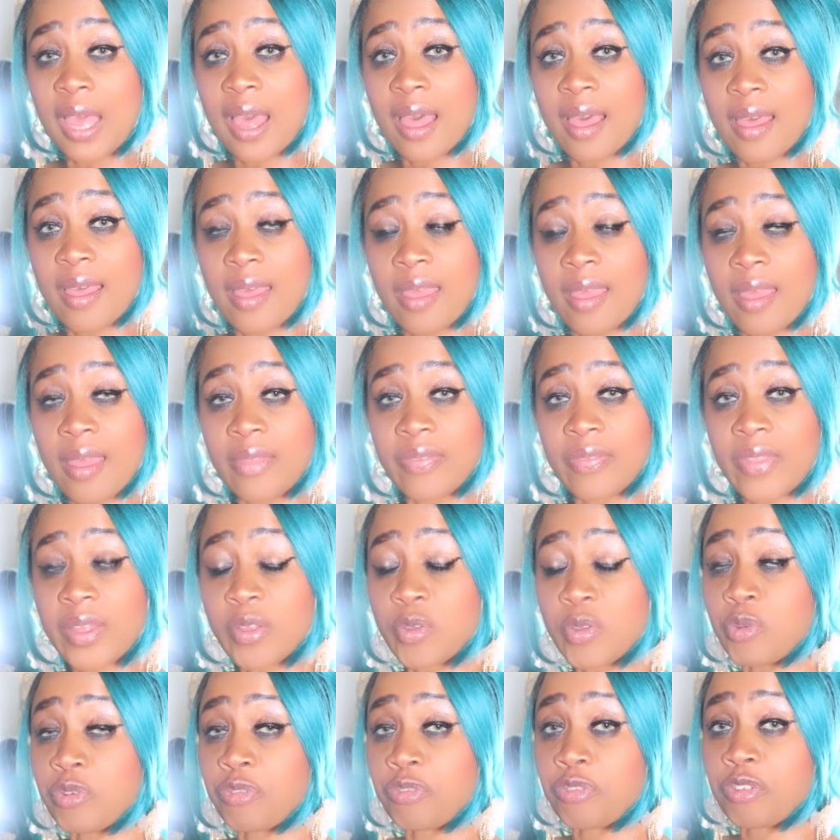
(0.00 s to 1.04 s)
guys that are
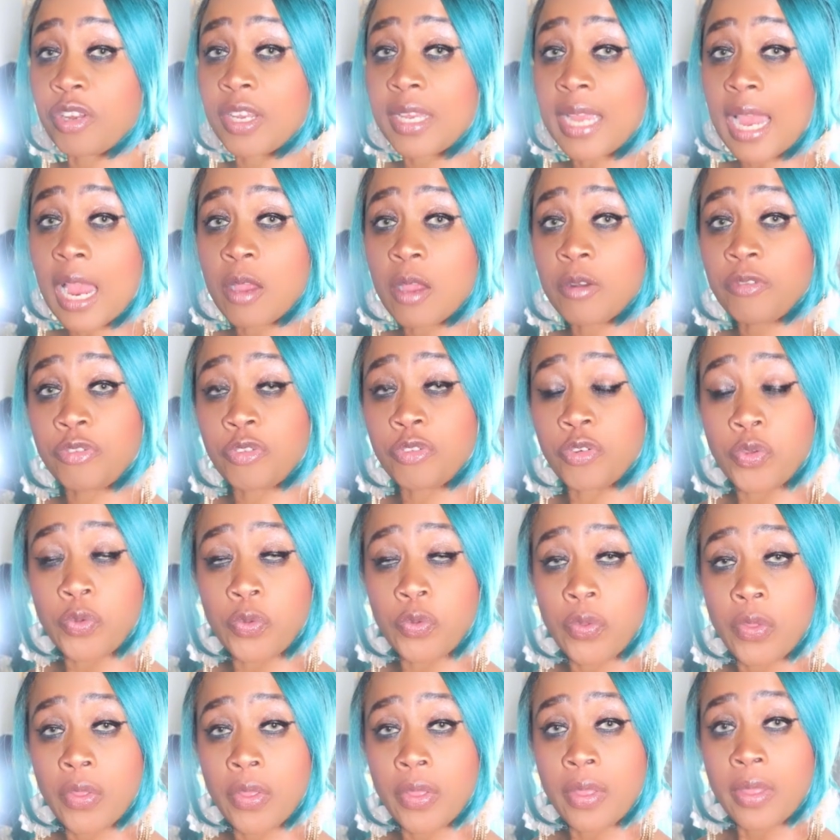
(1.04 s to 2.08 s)
gonna freak out
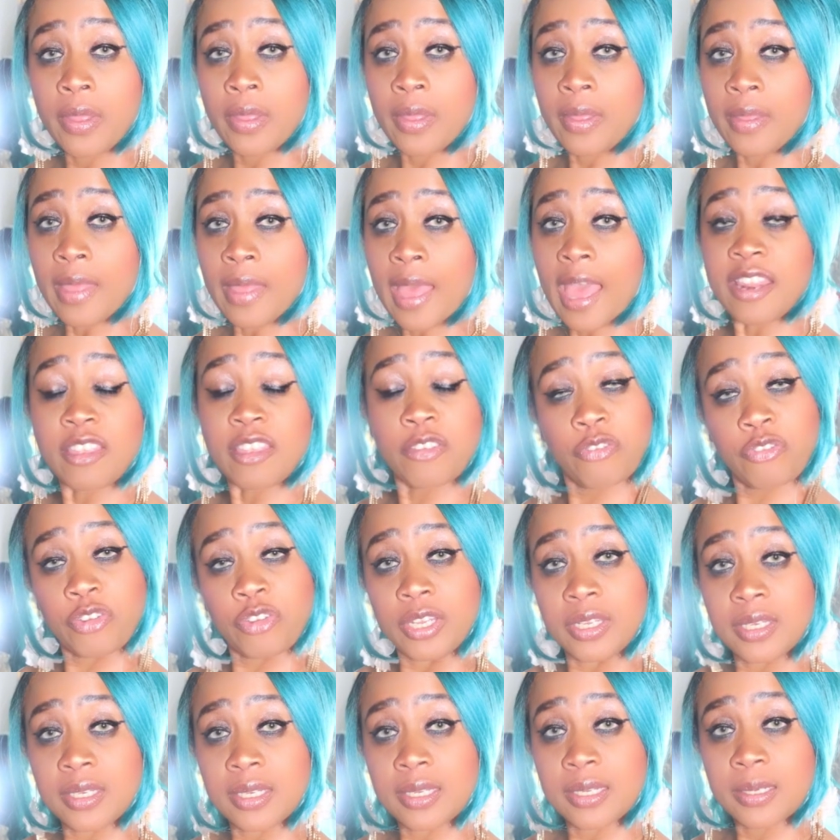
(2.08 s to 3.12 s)
for
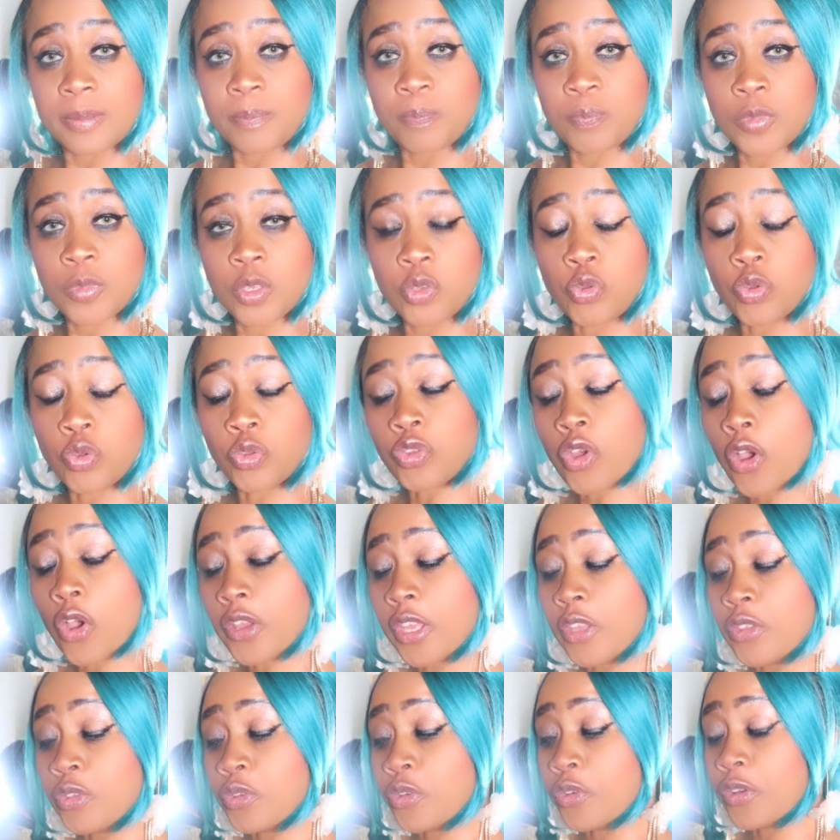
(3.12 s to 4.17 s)
anything. You're
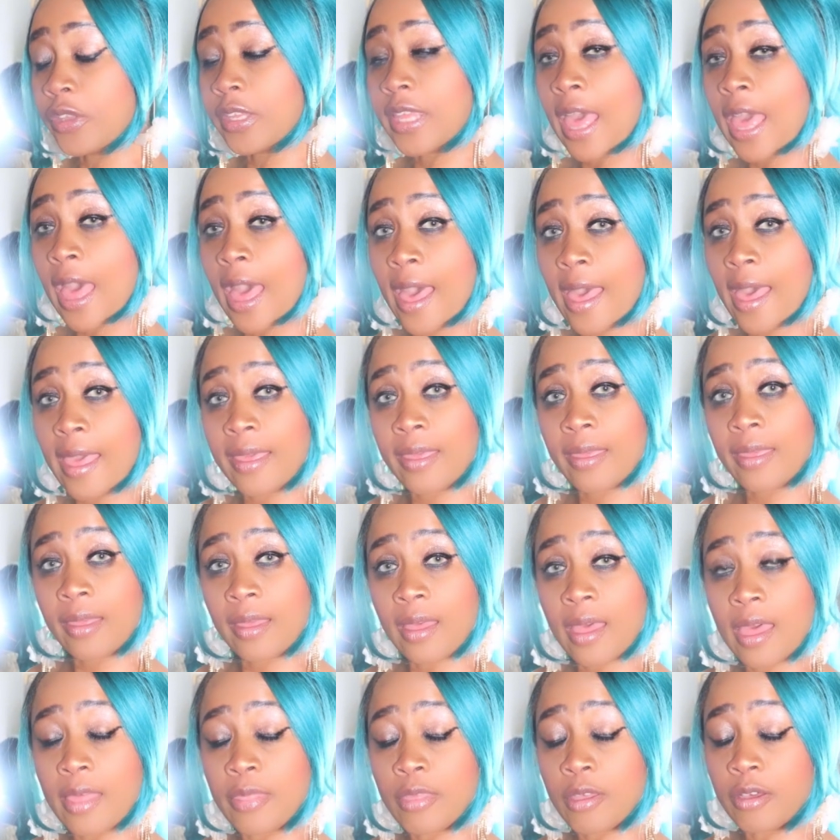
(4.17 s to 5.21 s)
talking to a guy,
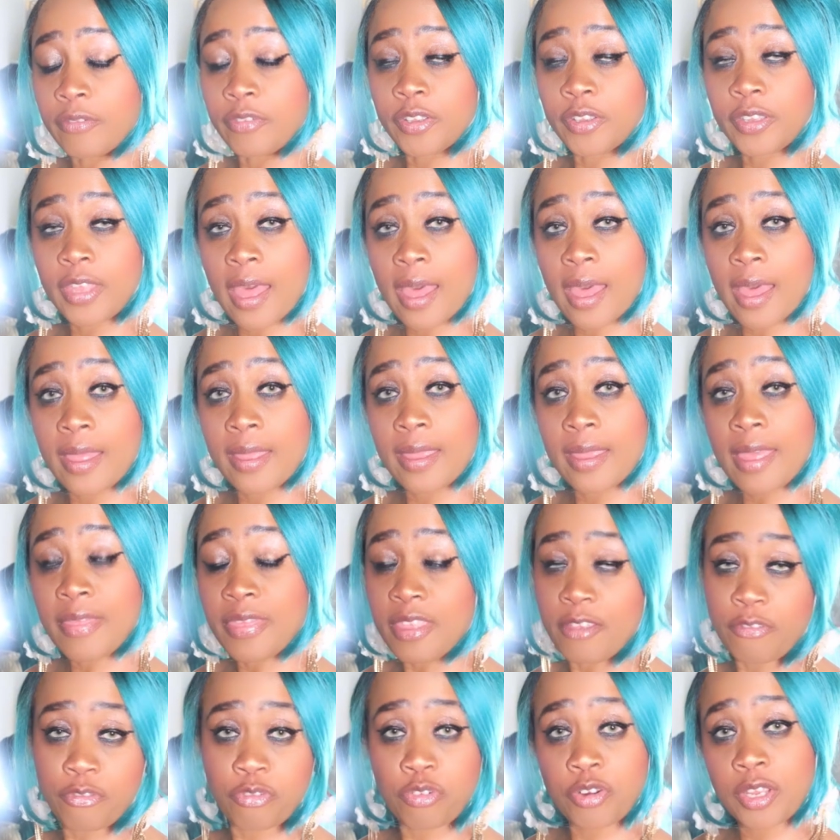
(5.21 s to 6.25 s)
another guy, and
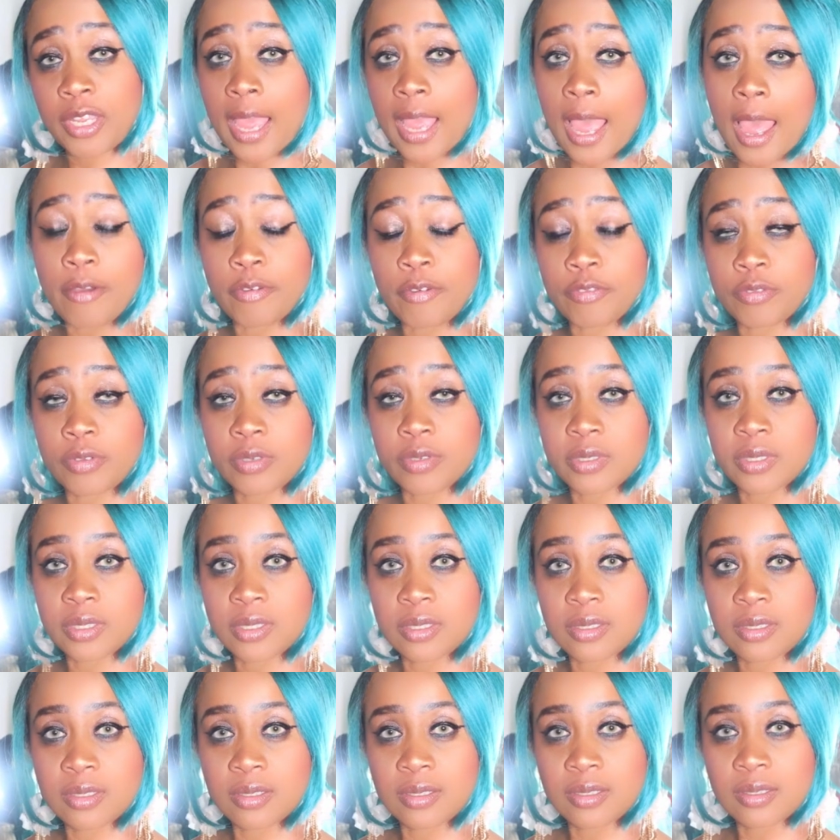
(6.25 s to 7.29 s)
they freak out.
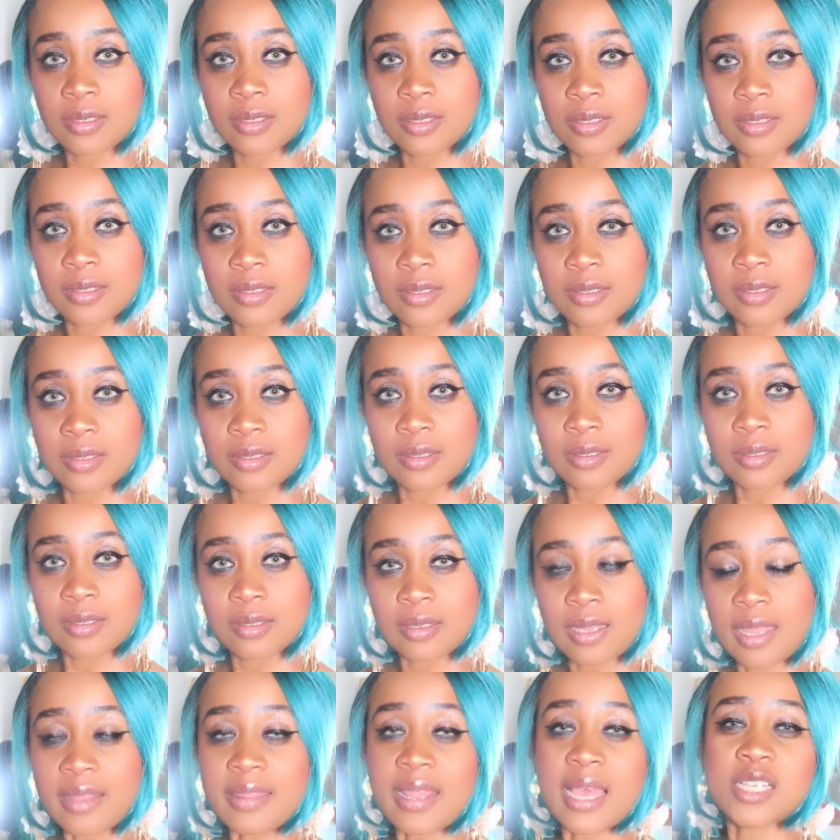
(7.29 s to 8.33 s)

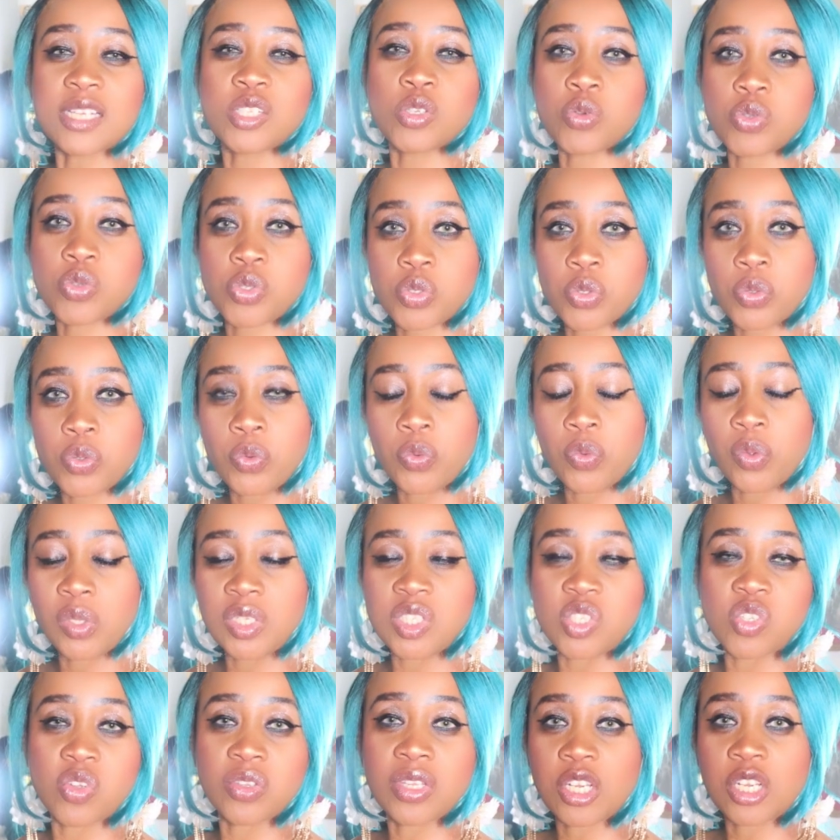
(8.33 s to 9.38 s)
And that also
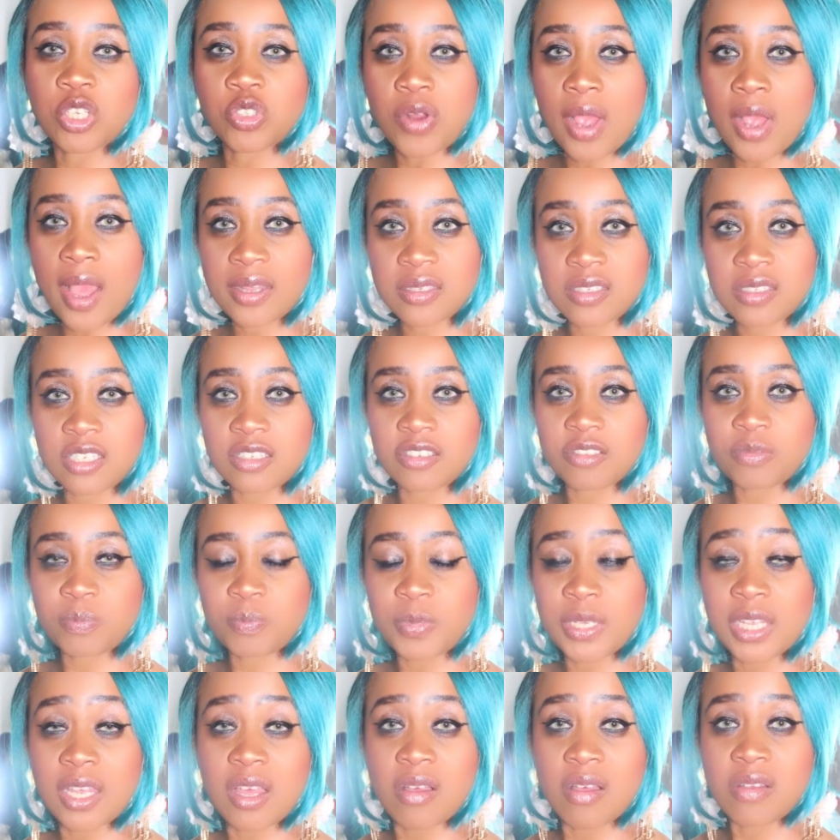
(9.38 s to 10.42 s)
is not attractive
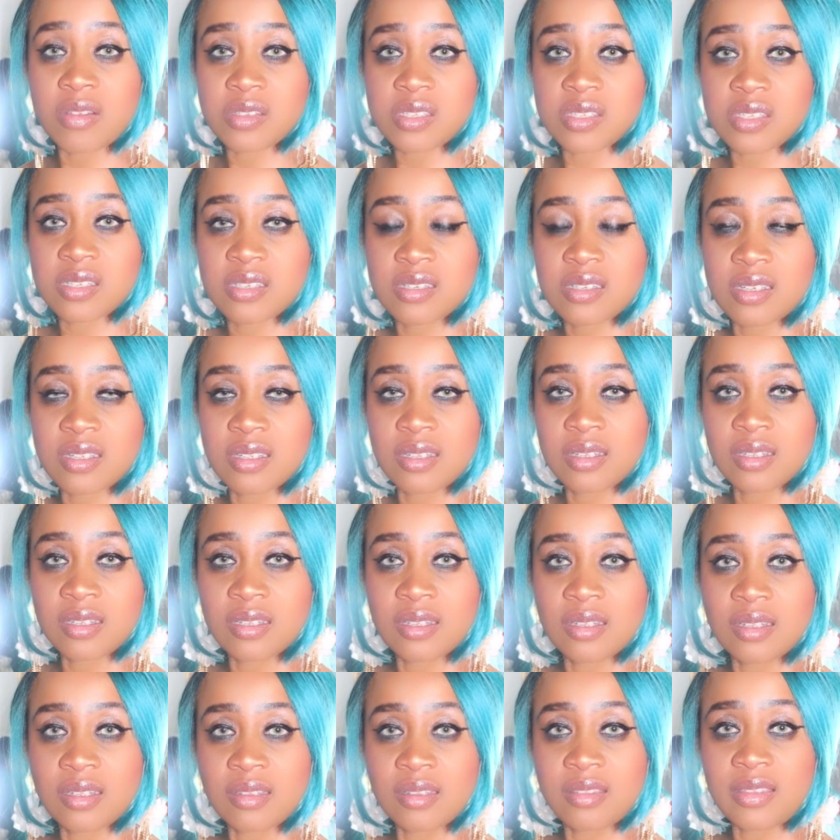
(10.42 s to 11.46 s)
because
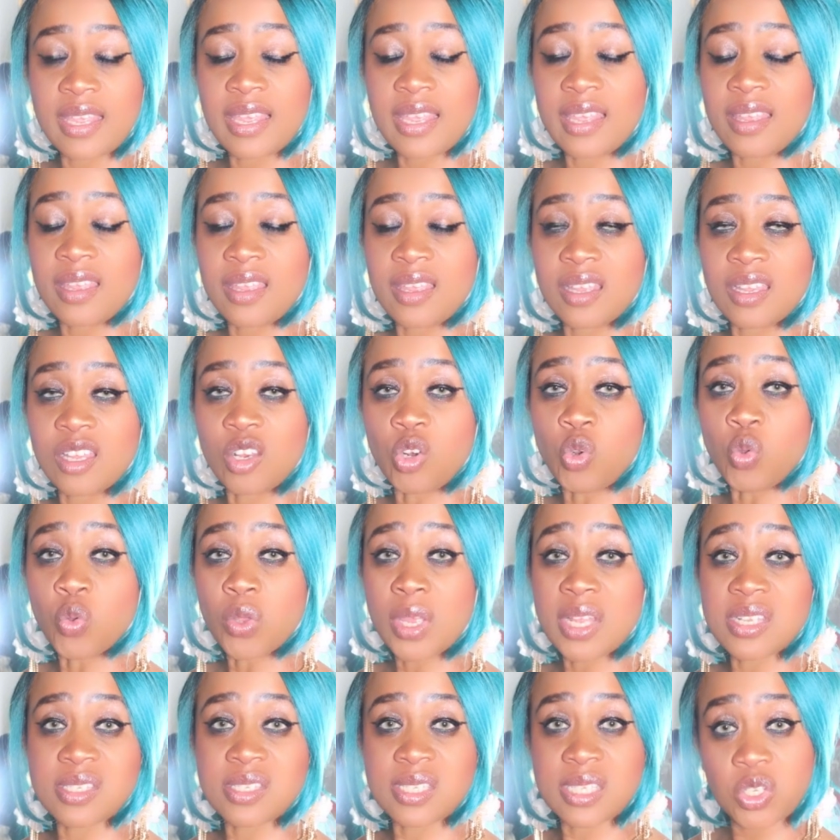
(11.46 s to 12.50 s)
they
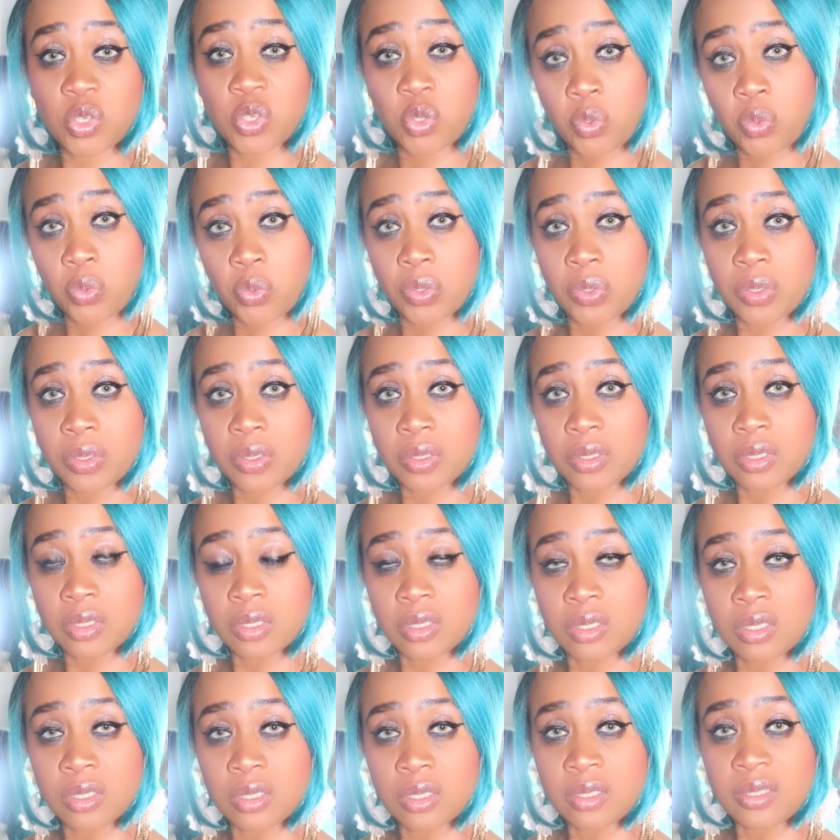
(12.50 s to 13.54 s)
look insecure,
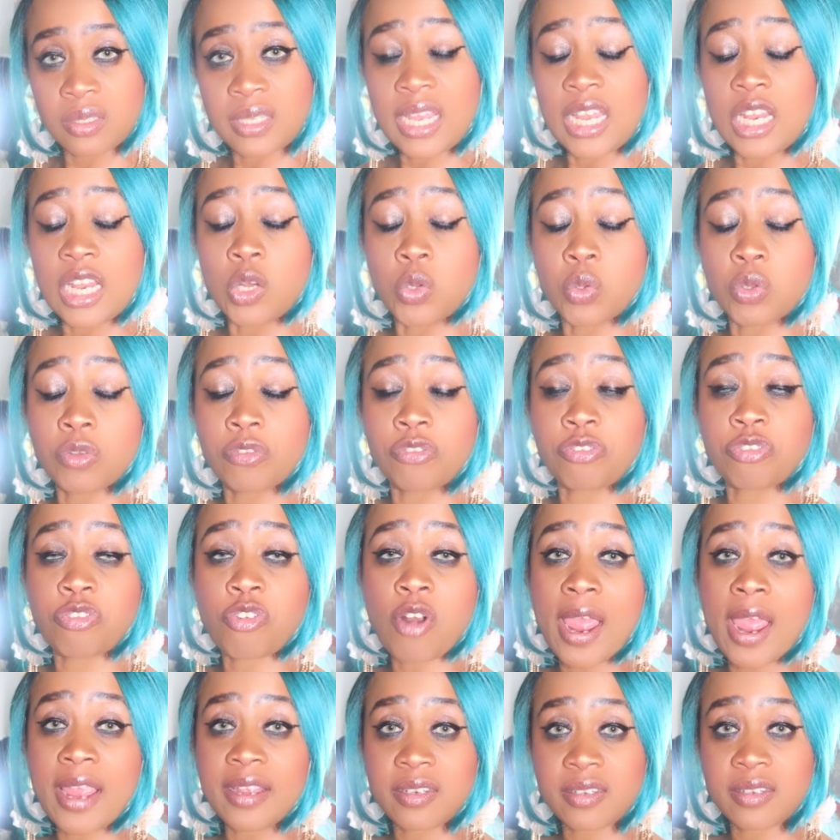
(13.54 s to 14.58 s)
they look
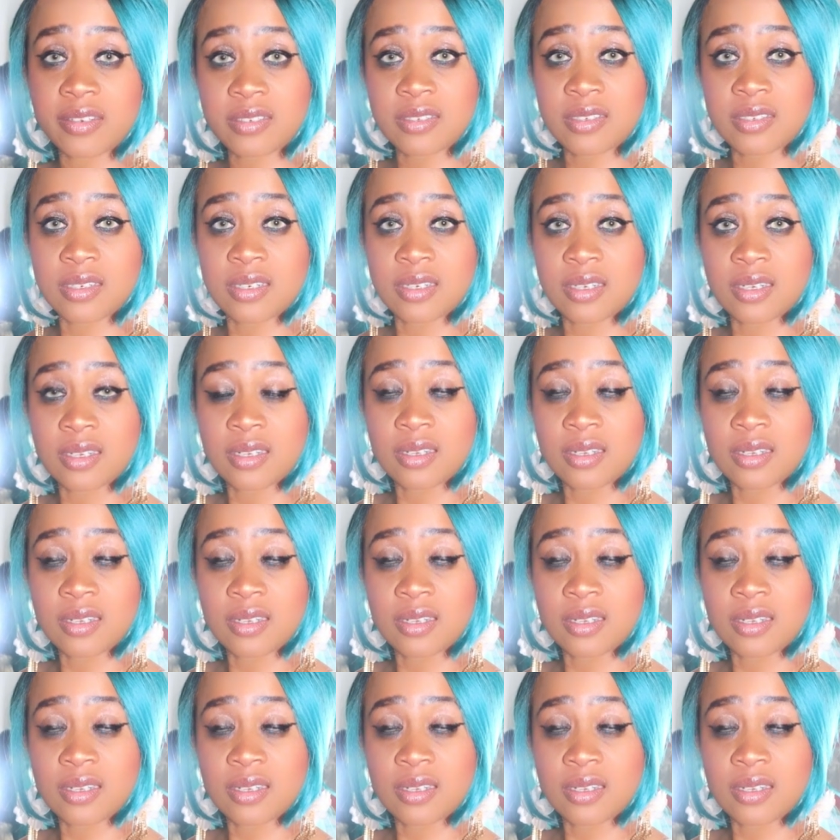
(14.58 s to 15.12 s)
frightened,